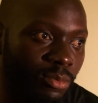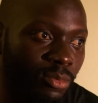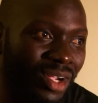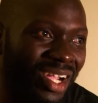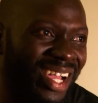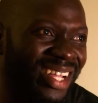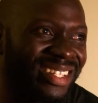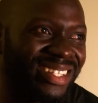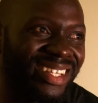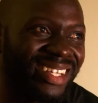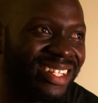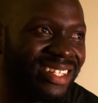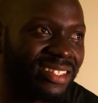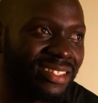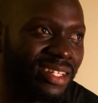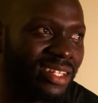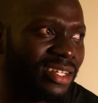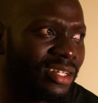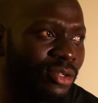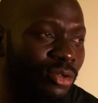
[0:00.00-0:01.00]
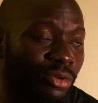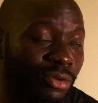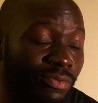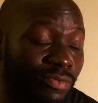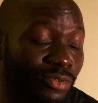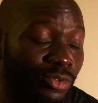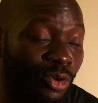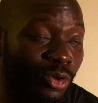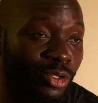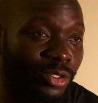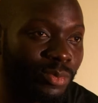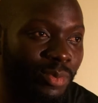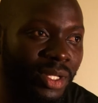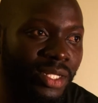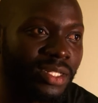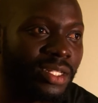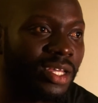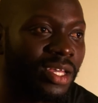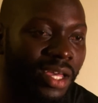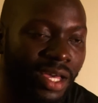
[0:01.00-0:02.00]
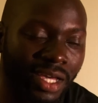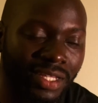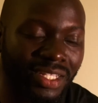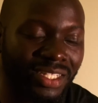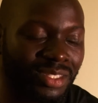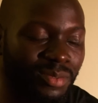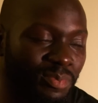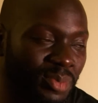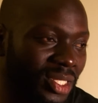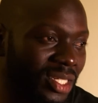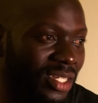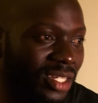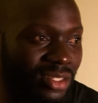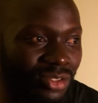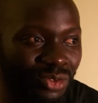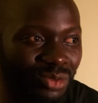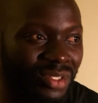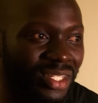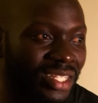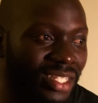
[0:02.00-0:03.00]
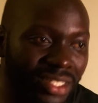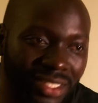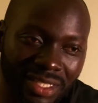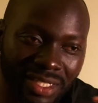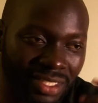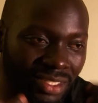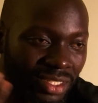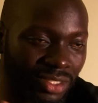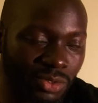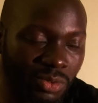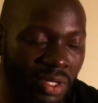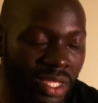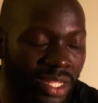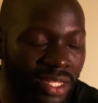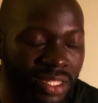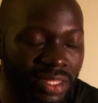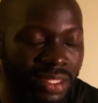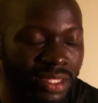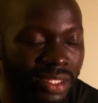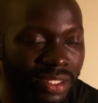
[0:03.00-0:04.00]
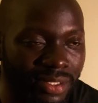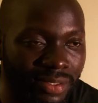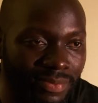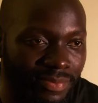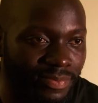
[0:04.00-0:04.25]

Goddamn, there are a lot of songs, but I just pick and choose, I just listen to anything.